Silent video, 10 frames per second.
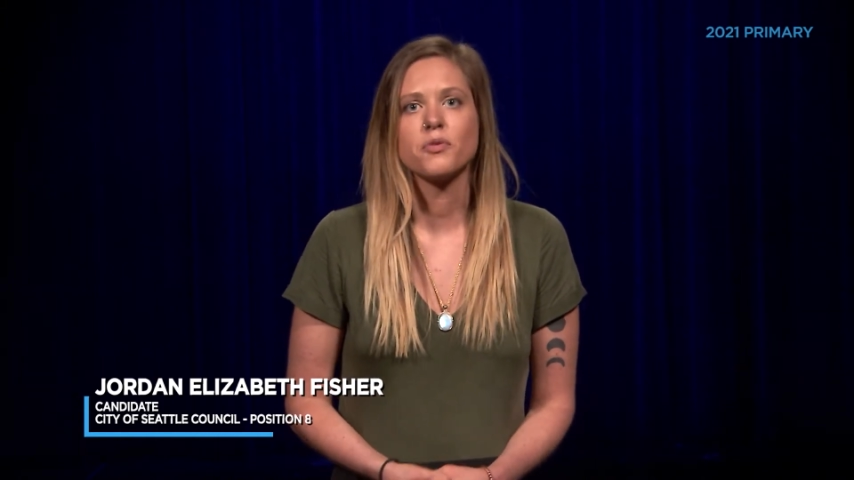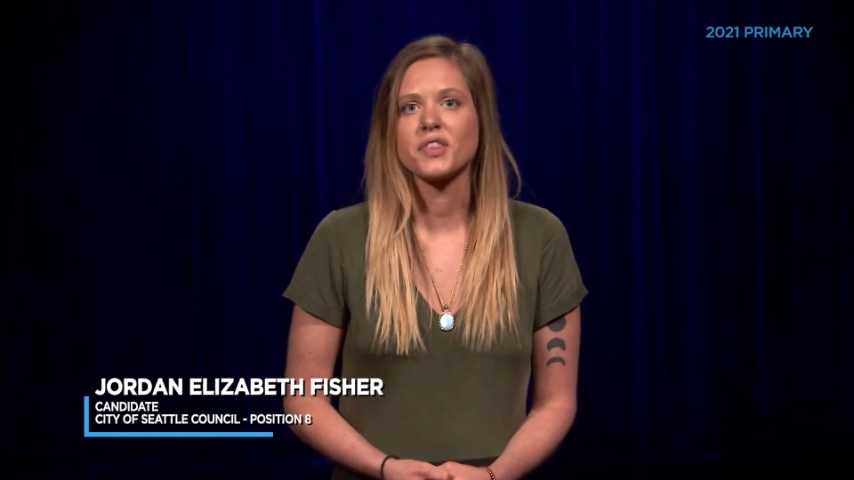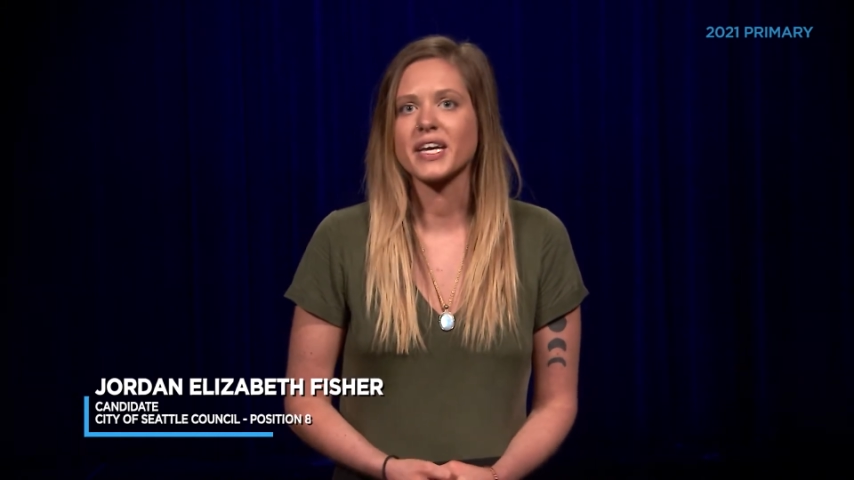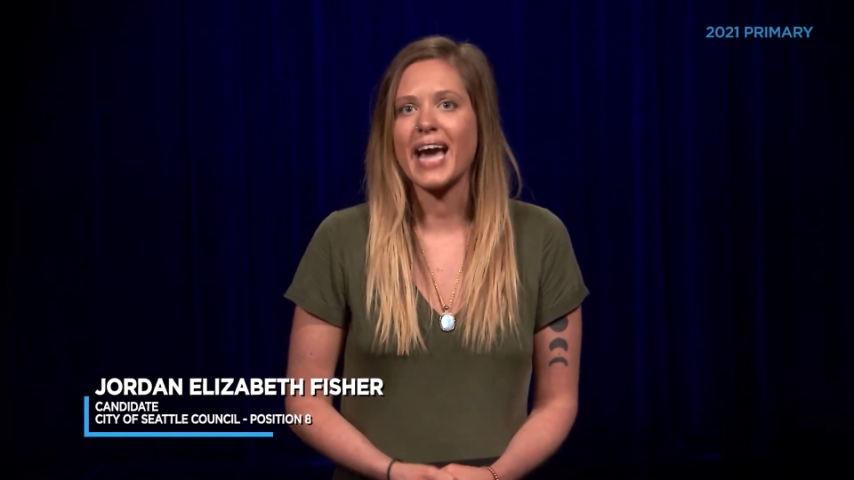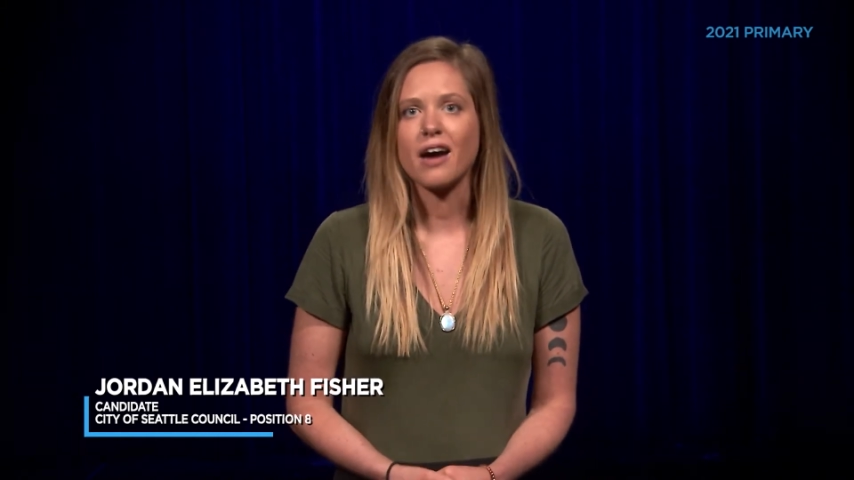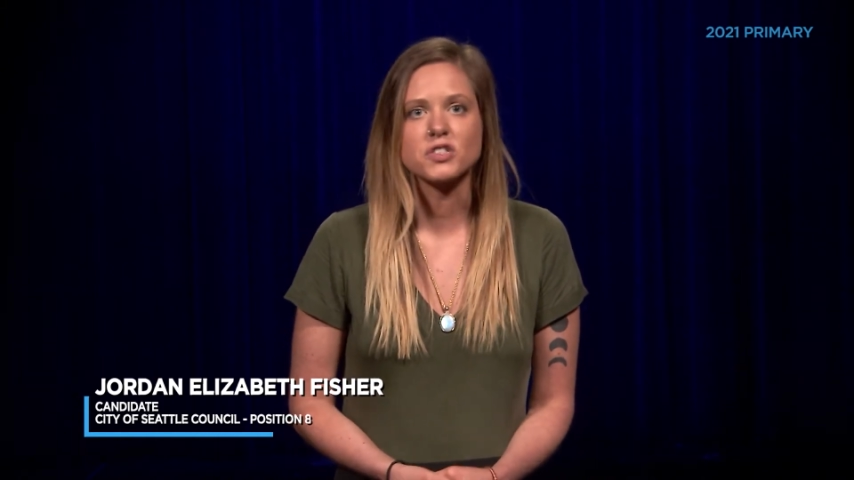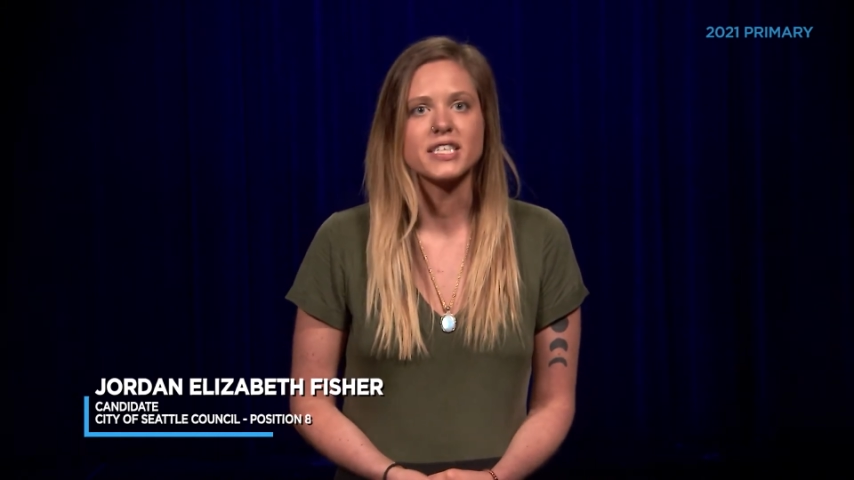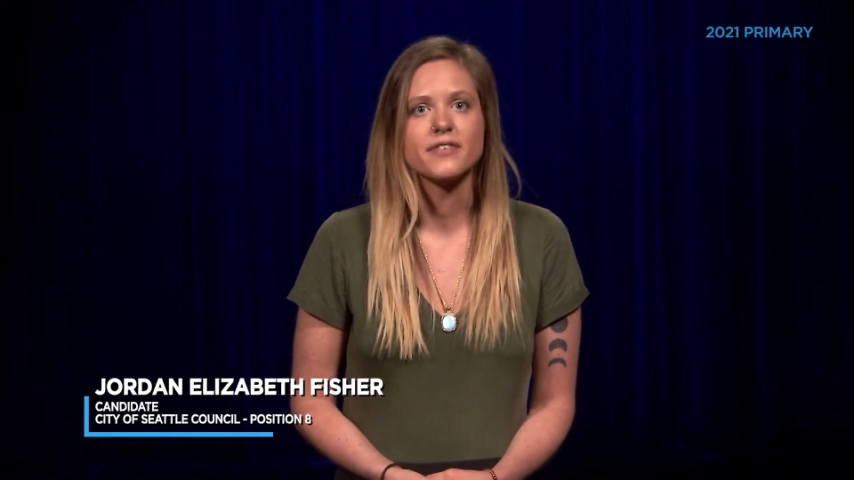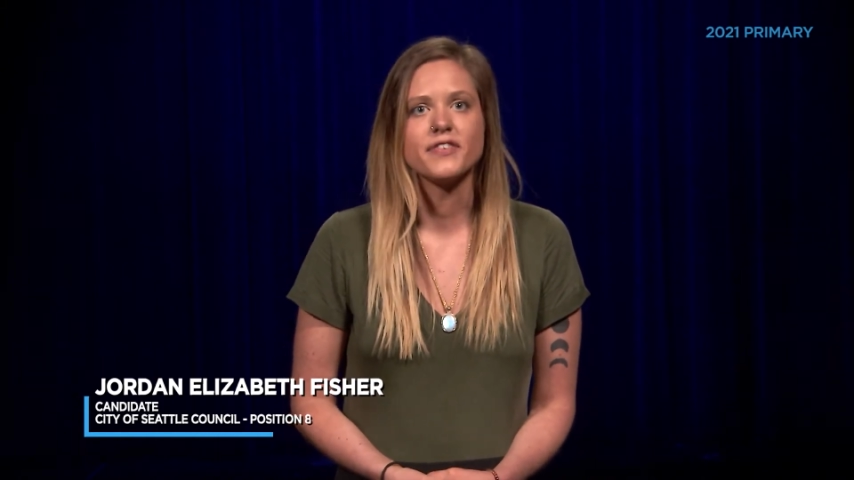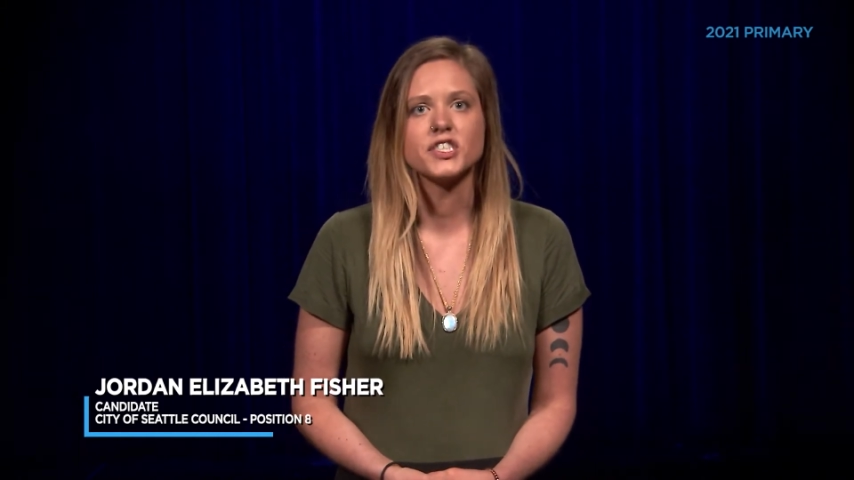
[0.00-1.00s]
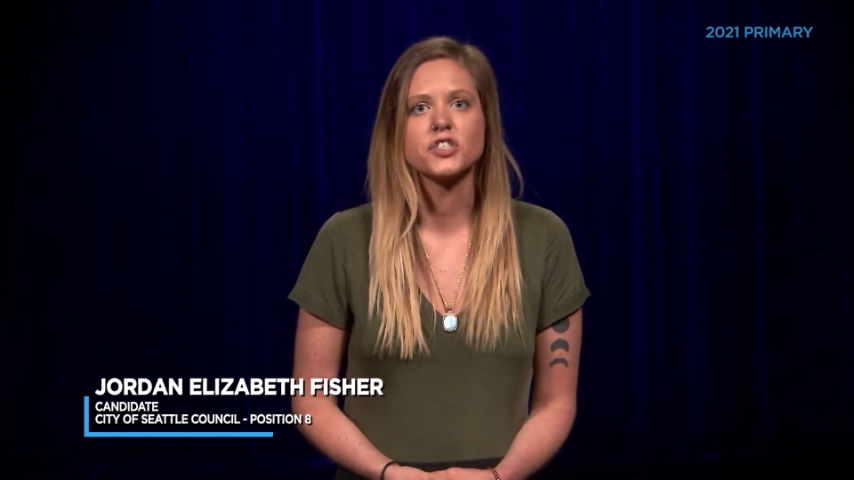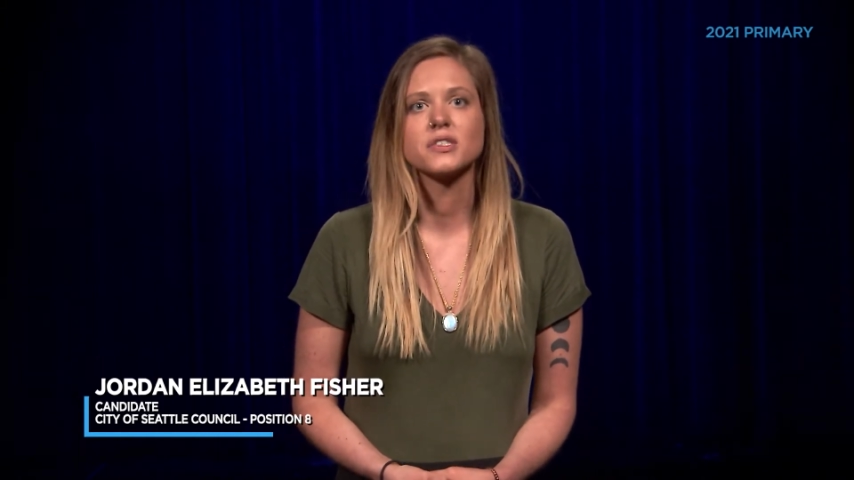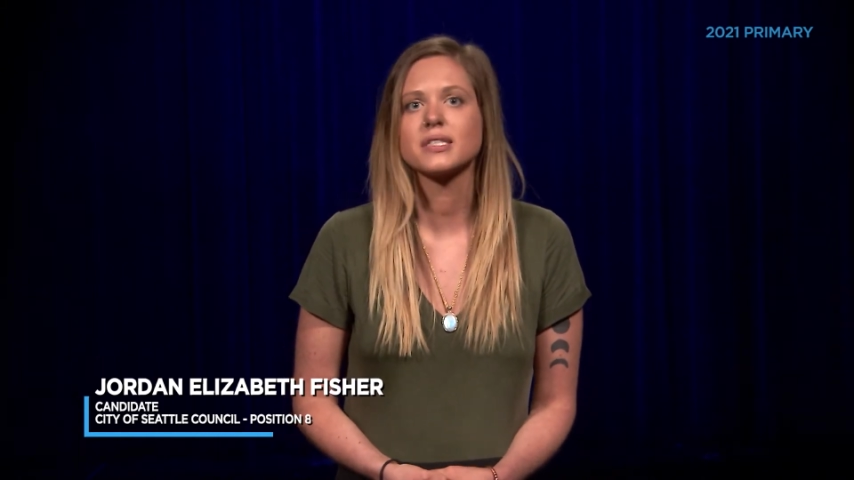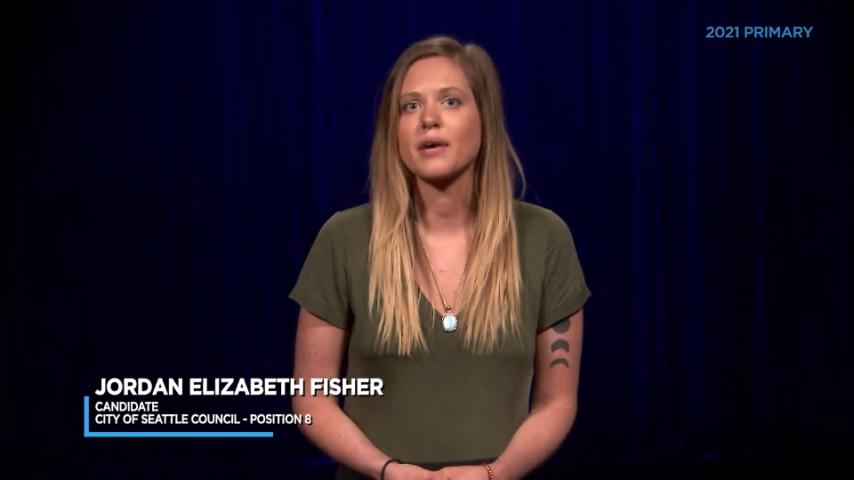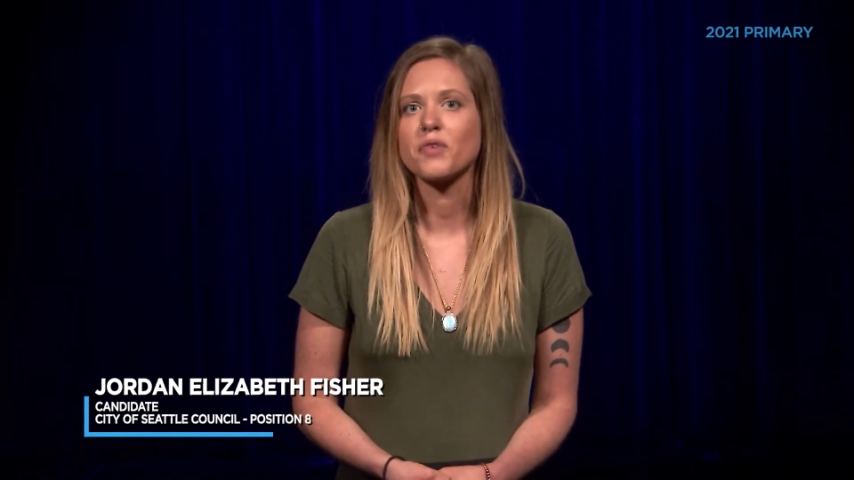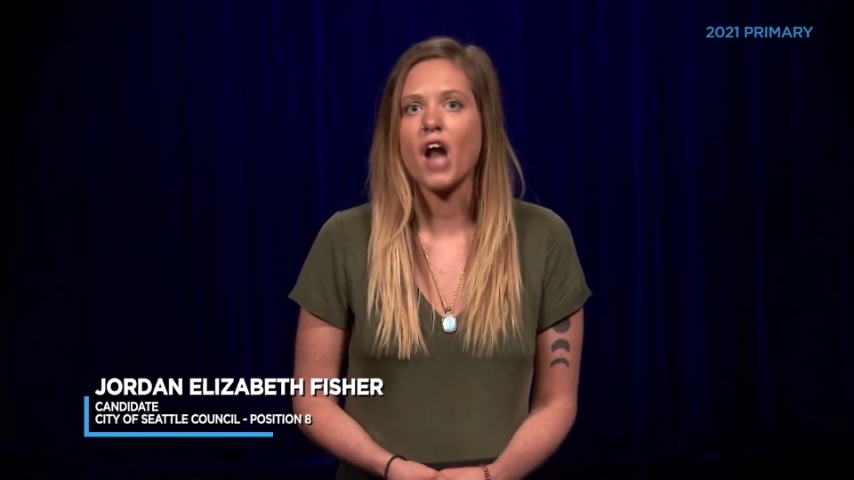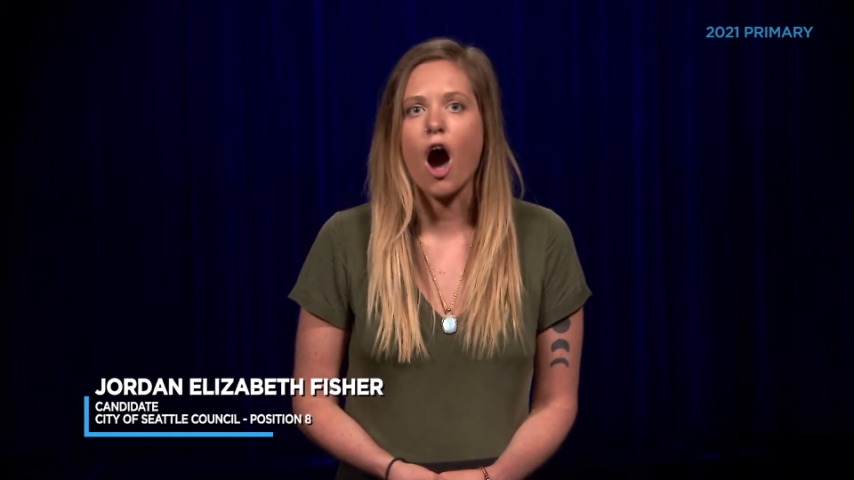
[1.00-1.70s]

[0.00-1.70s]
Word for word: with accounting features that would